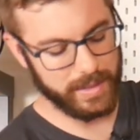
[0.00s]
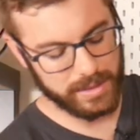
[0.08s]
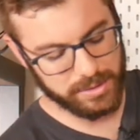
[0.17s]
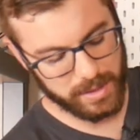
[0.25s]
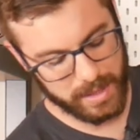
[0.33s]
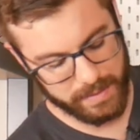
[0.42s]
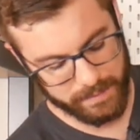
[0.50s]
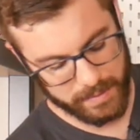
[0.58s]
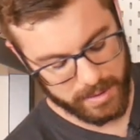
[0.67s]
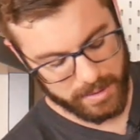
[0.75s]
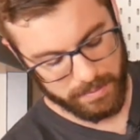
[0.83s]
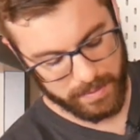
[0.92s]
of the direct drive
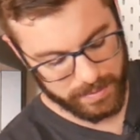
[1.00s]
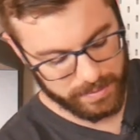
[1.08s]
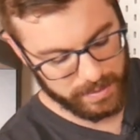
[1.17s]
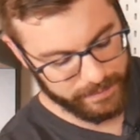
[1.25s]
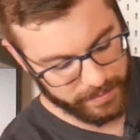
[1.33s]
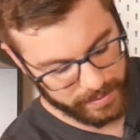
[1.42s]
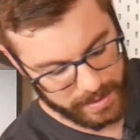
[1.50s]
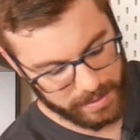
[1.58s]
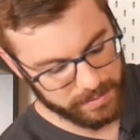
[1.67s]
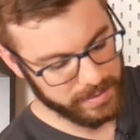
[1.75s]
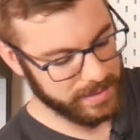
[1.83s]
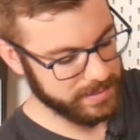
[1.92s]
with the
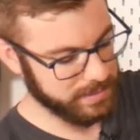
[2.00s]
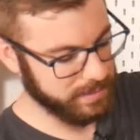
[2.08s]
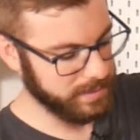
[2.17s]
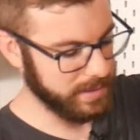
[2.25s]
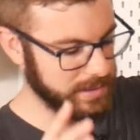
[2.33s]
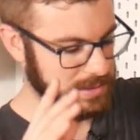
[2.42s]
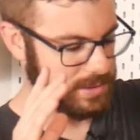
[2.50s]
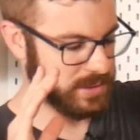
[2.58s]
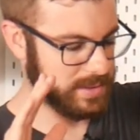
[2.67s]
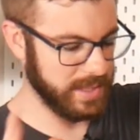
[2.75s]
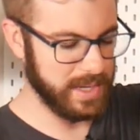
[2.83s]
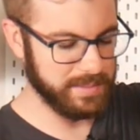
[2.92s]
volcano nozzle is
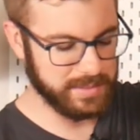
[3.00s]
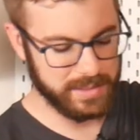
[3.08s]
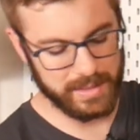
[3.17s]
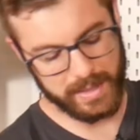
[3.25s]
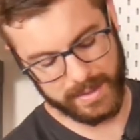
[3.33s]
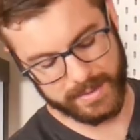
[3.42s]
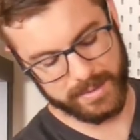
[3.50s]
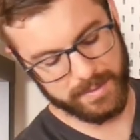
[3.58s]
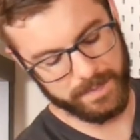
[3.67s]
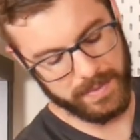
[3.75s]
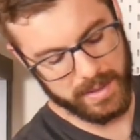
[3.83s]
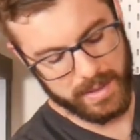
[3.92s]
just absolutely
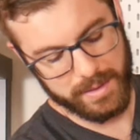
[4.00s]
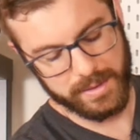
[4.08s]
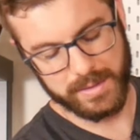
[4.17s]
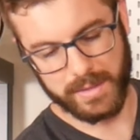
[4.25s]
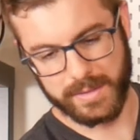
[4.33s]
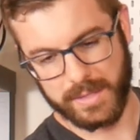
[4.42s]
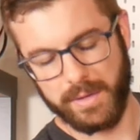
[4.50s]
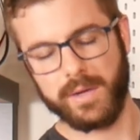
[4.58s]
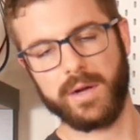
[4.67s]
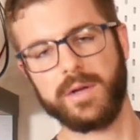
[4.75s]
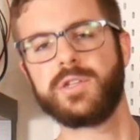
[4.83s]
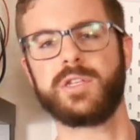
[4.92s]
awesome. There's also
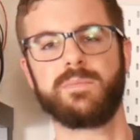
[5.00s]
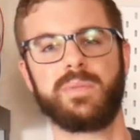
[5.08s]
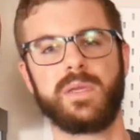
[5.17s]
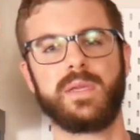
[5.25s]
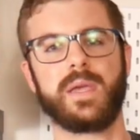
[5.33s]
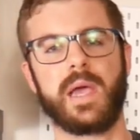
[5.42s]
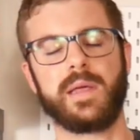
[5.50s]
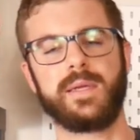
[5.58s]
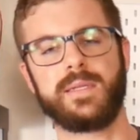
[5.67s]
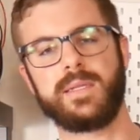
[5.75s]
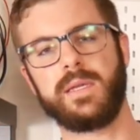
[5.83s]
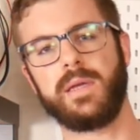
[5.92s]
an RGB
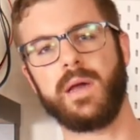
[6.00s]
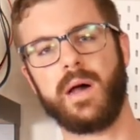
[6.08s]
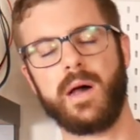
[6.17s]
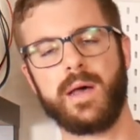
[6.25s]
LED